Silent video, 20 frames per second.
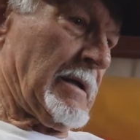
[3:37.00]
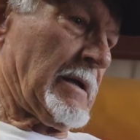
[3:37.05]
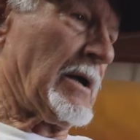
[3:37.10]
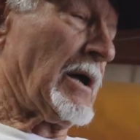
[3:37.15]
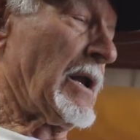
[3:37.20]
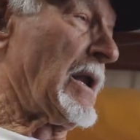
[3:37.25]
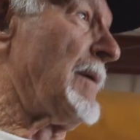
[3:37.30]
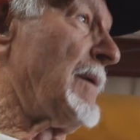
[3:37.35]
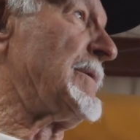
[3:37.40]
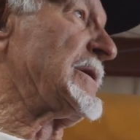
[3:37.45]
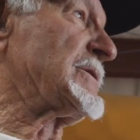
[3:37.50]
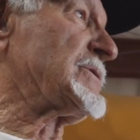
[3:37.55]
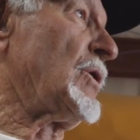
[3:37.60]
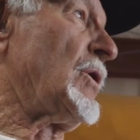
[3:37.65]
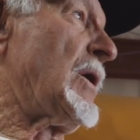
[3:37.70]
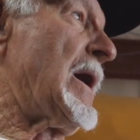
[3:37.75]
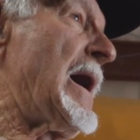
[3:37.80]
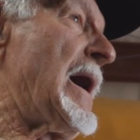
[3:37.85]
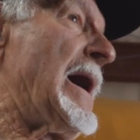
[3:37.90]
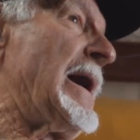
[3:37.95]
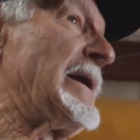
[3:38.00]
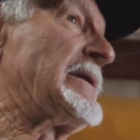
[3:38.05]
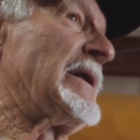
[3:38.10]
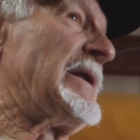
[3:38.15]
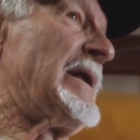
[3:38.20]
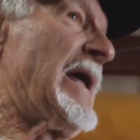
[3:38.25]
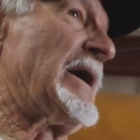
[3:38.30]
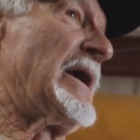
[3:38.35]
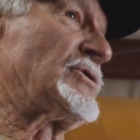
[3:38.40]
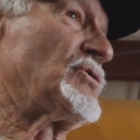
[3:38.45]
Columbus, Ohio to
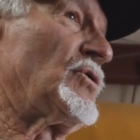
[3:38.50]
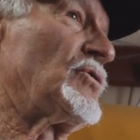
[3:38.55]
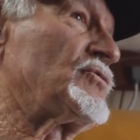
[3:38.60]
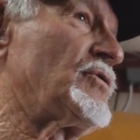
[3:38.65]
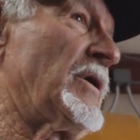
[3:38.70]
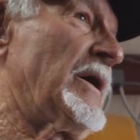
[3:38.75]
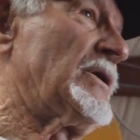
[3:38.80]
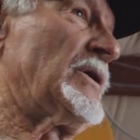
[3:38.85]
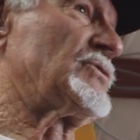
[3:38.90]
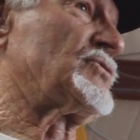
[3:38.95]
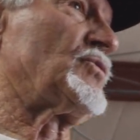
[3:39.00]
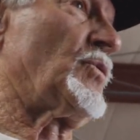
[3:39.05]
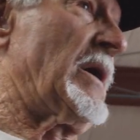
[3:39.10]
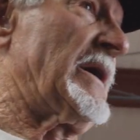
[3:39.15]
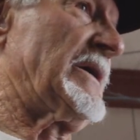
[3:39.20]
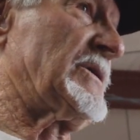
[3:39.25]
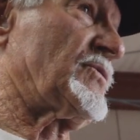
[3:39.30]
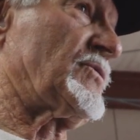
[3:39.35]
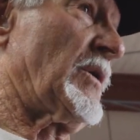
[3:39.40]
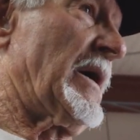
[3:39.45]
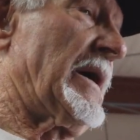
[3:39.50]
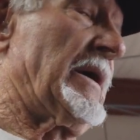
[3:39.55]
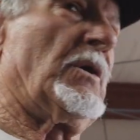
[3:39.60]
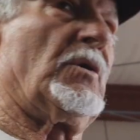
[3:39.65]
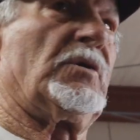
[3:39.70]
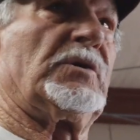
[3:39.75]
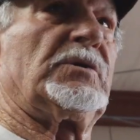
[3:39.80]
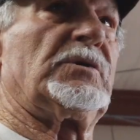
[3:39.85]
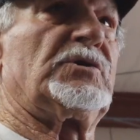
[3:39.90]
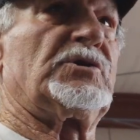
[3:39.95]
National Trails Raceway
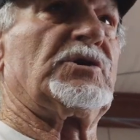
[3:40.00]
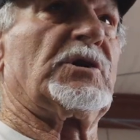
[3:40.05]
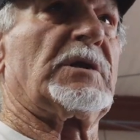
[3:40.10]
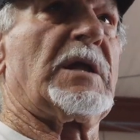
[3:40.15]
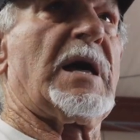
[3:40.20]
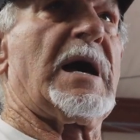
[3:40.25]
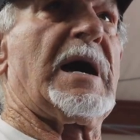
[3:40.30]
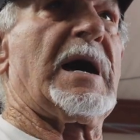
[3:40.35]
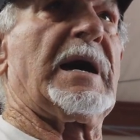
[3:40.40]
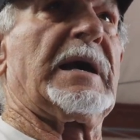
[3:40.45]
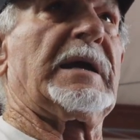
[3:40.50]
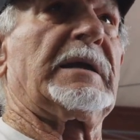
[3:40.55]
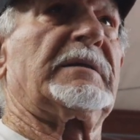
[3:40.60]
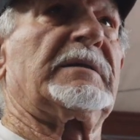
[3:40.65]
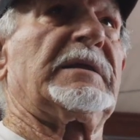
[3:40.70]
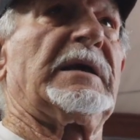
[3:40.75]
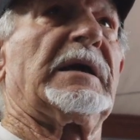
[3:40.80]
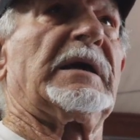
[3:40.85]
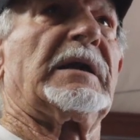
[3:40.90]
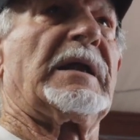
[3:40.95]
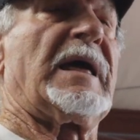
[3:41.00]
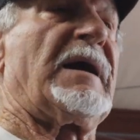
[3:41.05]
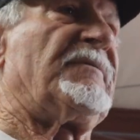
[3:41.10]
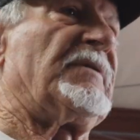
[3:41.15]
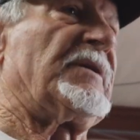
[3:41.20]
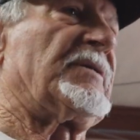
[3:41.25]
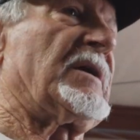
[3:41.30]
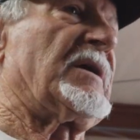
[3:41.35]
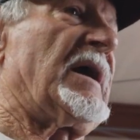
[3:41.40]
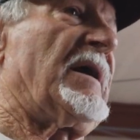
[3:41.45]
on July the
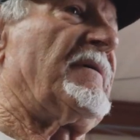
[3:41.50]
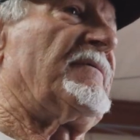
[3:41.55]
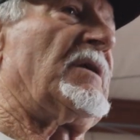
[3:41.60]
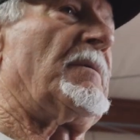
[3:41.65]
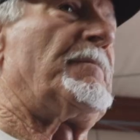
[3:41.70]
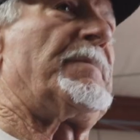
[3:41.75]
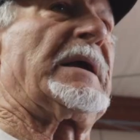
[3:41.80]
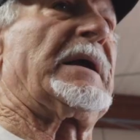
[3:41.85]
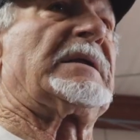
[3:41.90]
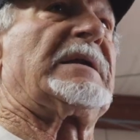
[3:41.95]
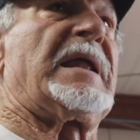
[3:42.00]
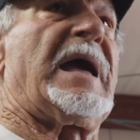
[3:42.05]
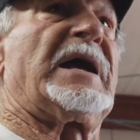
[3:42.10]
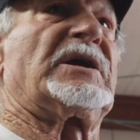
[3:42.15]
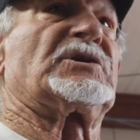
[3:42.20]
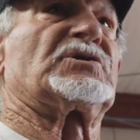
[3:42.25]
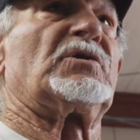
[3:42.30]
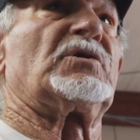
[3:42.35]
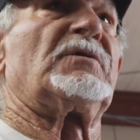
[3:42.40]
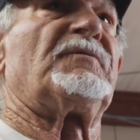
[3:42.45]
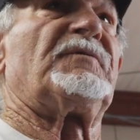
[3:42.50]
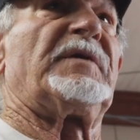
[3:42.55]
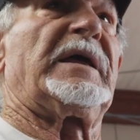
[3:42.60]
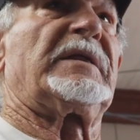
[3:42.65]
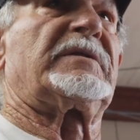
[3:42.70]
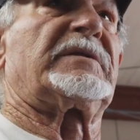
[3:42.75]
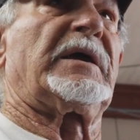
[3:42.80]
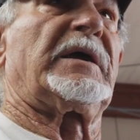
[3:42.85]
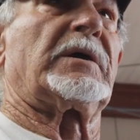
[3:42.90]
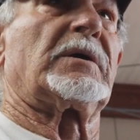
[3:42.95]
eleventh. They're having a big national
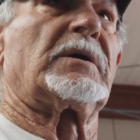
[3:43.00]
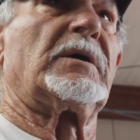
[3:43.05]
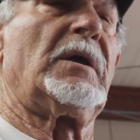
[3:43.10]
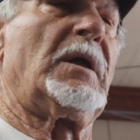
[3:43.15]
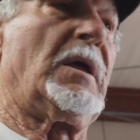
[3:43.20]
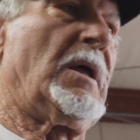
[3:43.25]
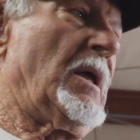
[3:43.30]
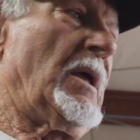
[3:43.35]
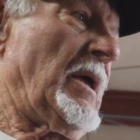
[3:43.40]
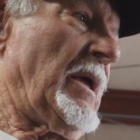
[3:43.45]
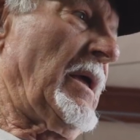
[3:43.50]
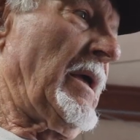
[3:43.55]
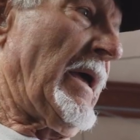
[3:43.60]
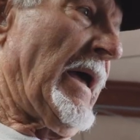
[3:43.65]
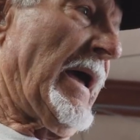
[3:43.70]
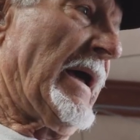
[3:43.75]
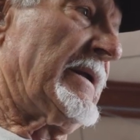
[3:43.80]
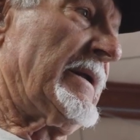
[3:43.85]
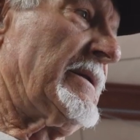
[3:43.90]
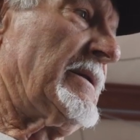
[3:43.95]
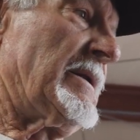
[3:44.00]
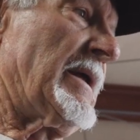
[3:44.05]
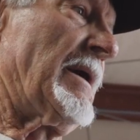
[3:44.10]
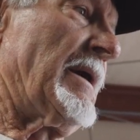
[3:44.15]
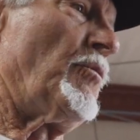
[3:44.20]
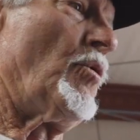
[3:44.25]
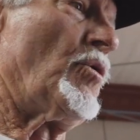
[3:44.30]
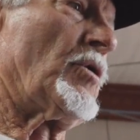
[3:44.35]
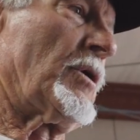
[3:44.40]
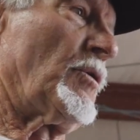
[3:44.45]
event there. And they
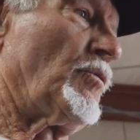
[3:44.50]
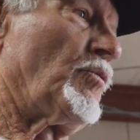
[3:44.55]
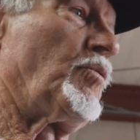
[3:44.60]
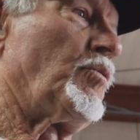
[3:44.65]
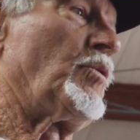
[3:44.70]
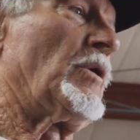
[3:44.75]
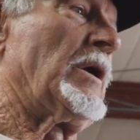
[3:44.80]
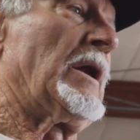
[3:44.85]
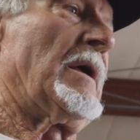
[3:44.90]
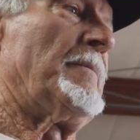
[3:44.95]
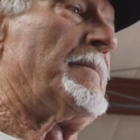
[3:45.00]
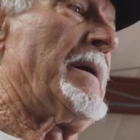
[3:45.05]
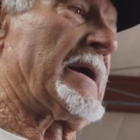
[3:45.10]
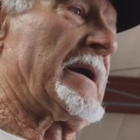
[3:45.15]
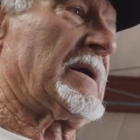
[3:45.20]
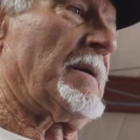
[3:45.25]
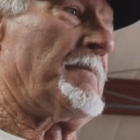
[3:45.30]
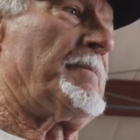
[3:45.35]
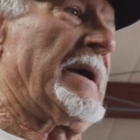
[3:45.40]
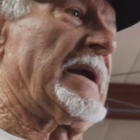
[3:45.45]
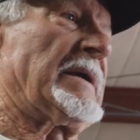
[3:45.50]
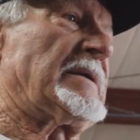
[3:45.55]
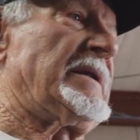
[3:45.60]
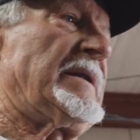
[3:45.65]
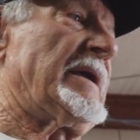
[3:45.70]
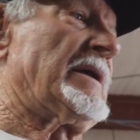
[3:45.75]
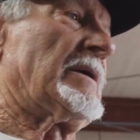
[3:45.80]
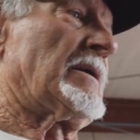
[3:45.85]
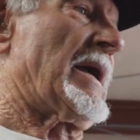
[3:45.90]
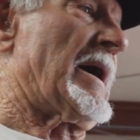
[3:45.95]
want to really make a big
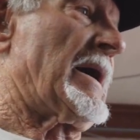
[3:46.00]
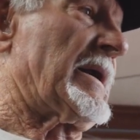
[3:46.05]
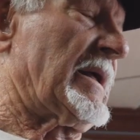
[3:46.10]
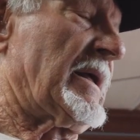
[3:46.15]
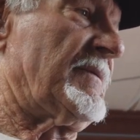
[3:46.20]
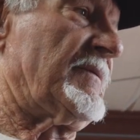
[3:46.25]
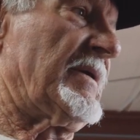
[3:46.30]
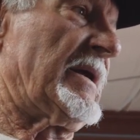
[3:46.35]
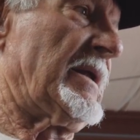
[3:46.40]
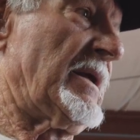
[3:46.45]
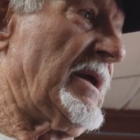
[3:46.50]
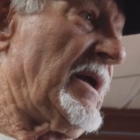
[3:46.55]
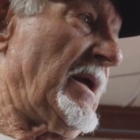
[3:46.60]
deal out of it.